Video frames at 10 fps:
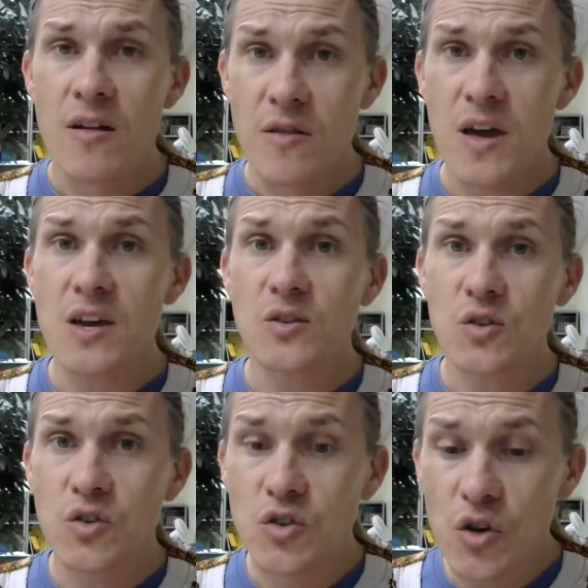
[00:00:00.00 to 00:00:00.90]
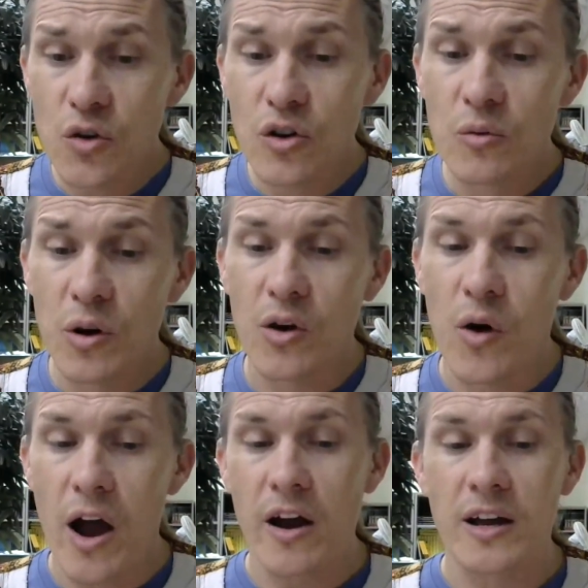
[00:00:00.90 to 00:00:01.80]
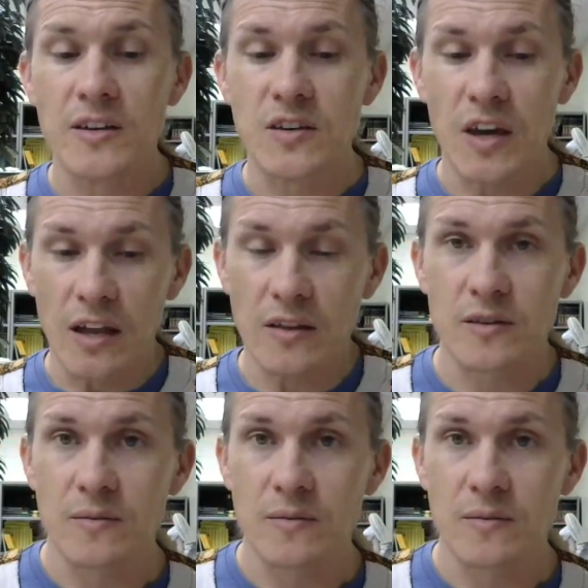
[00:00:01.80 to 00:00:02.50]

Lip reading: These do require consent.